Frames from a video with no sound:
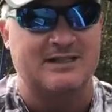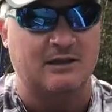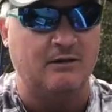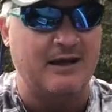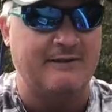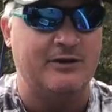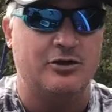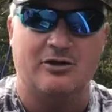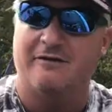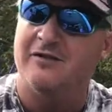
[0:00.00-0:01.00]
It's a little heavier.
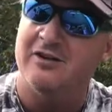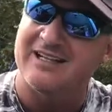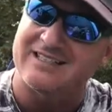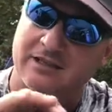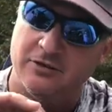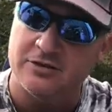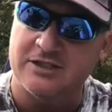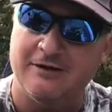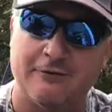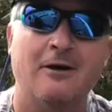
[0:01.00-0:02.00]
You can feel that it's a little
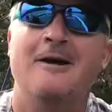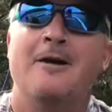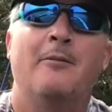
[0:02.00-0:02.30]
stiffer,